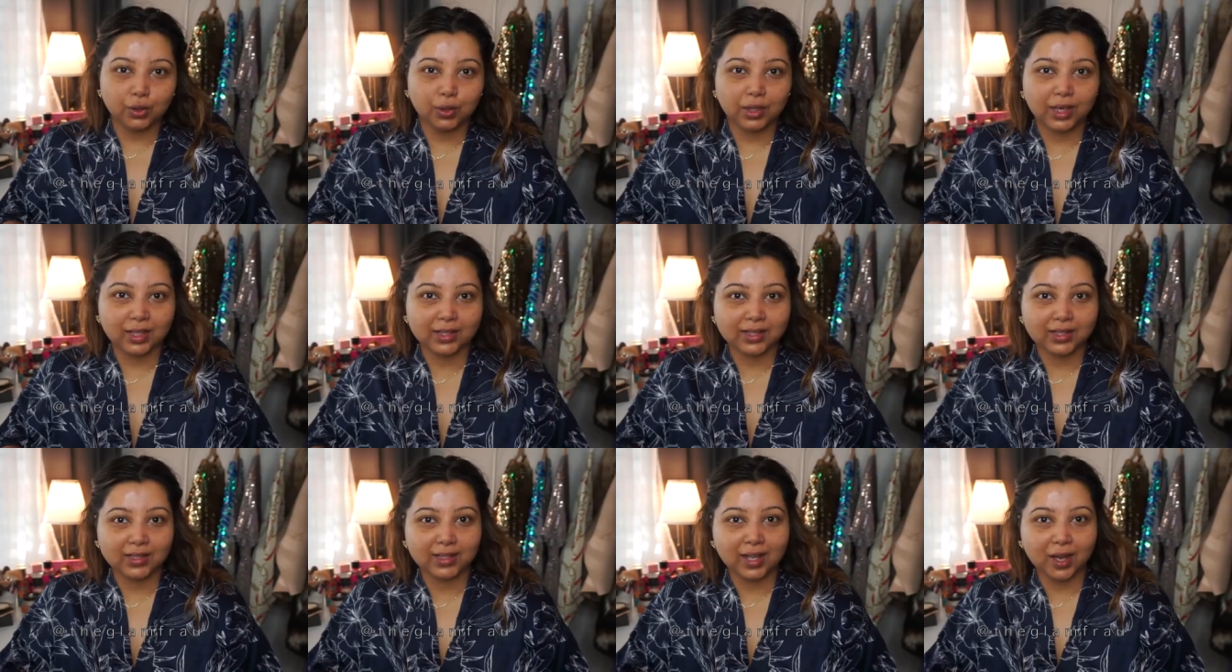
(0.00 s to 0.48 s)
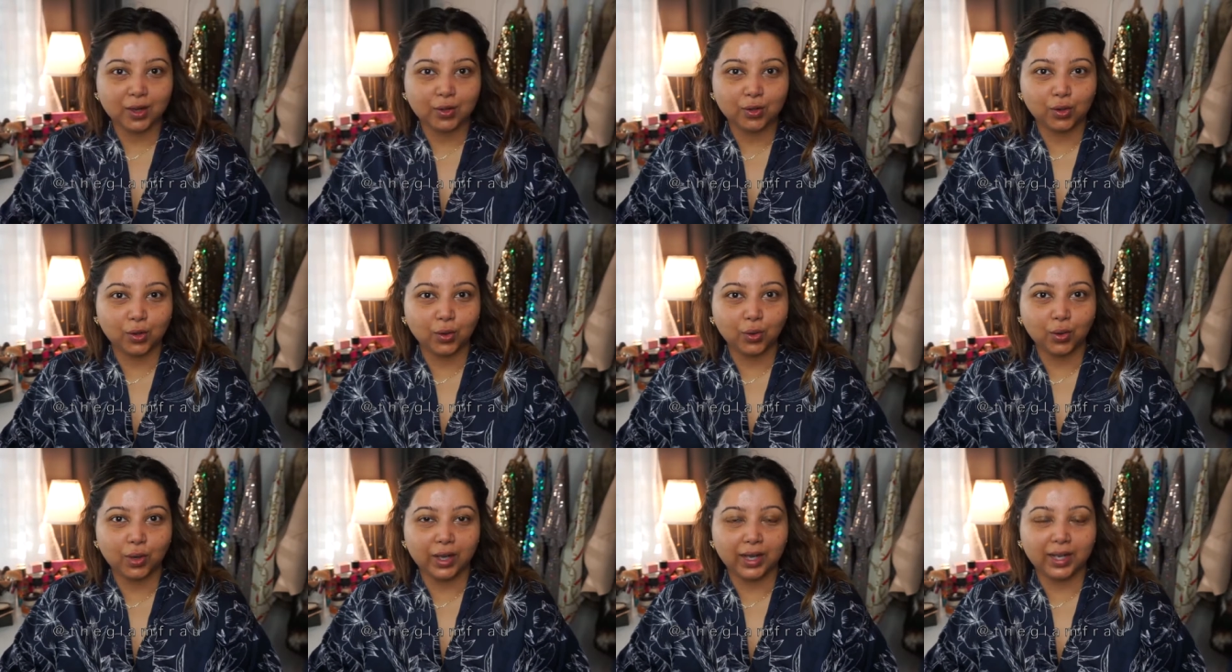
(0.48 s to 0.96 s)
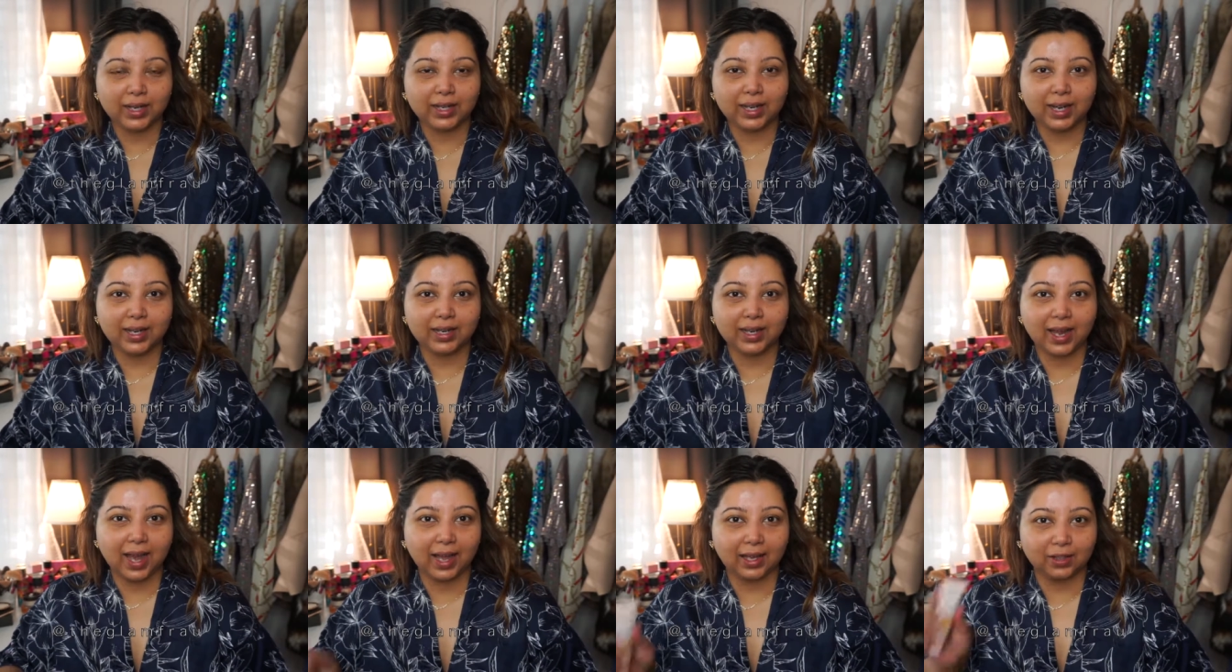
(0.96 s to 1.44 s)
let's now go in
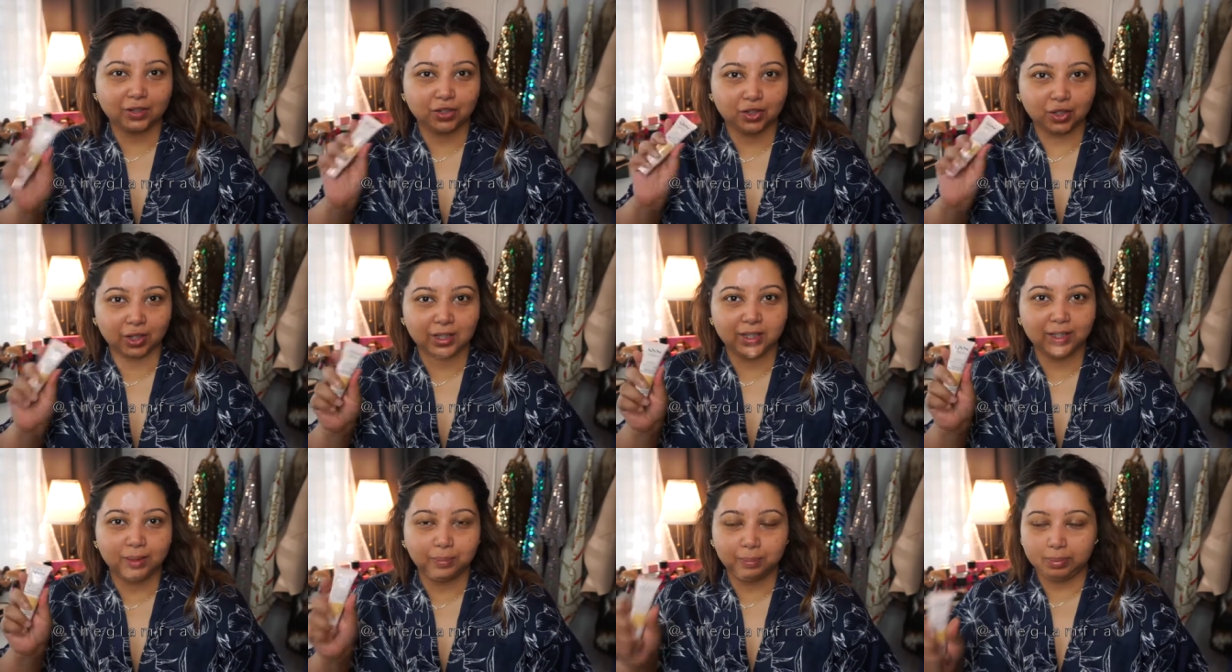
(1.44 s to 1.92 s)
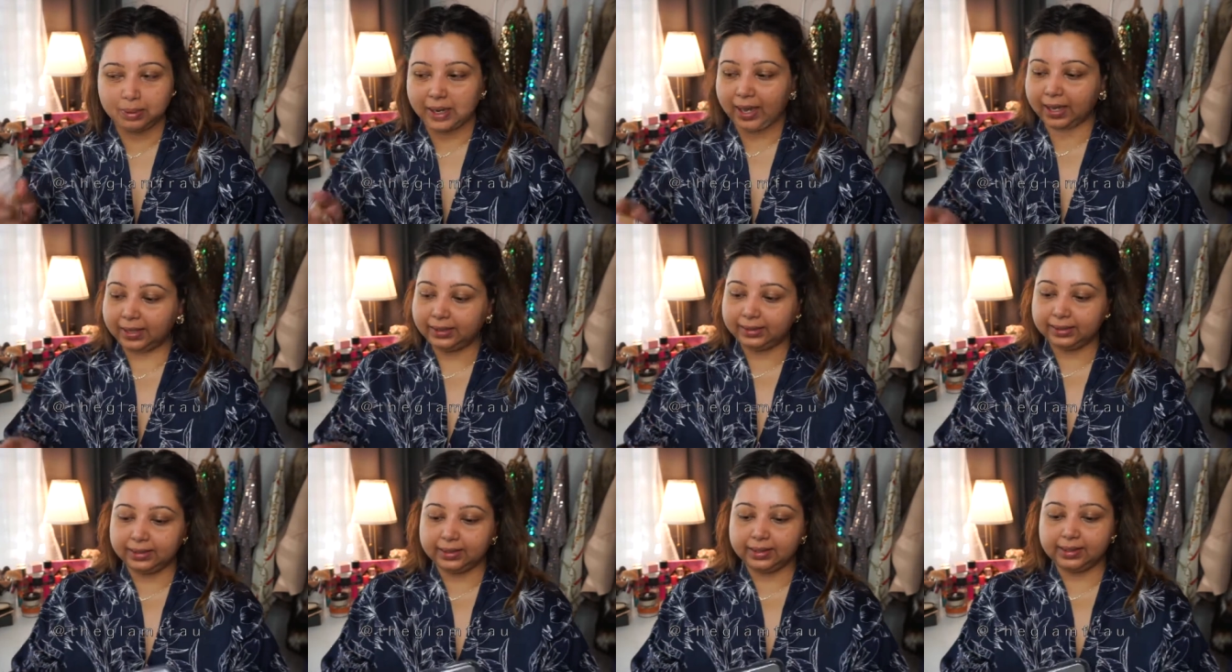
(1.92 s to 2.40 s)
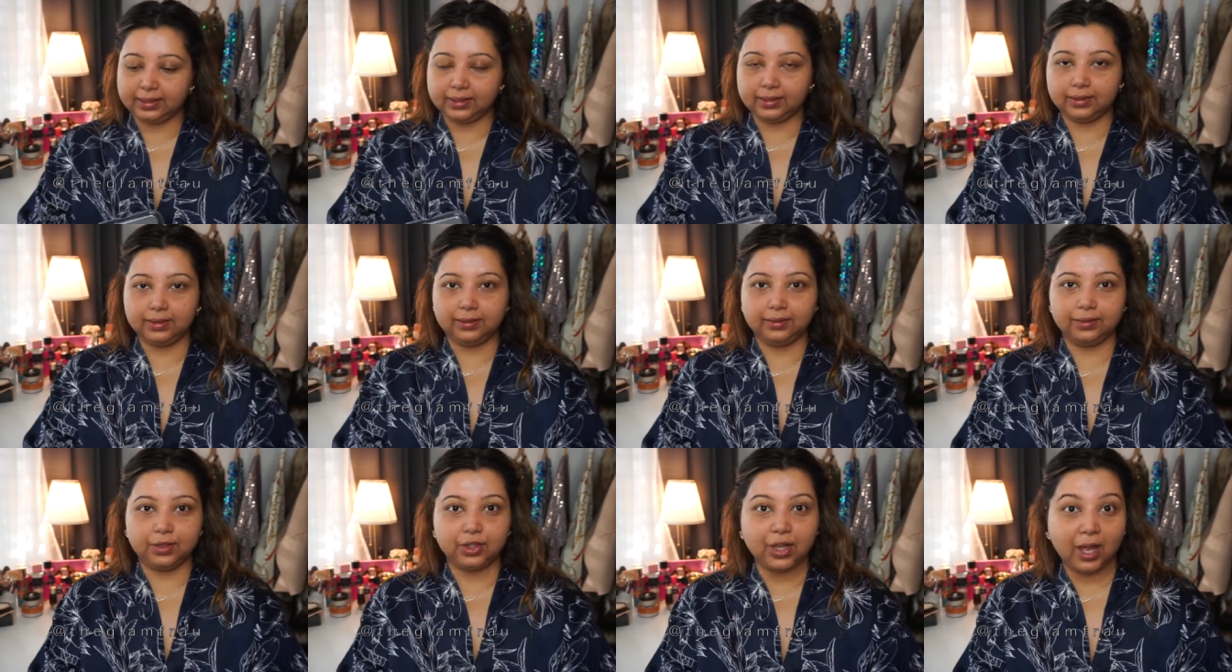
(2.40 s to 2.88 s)
and actually apply this,
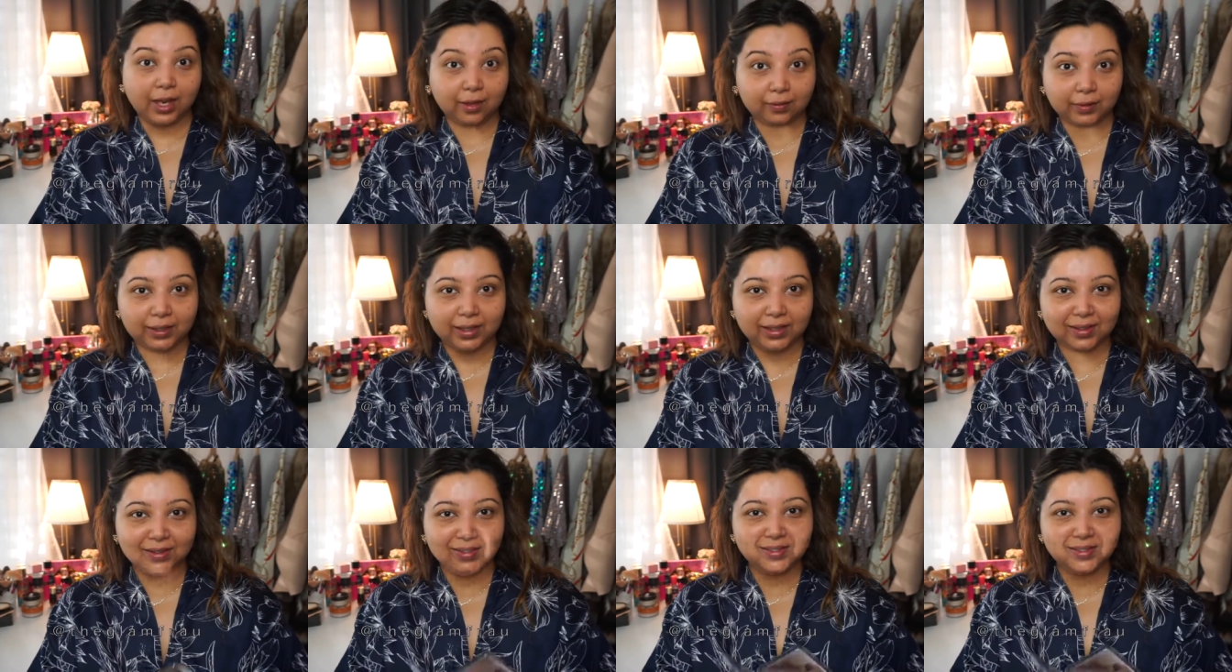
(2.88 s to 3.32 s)
shall we?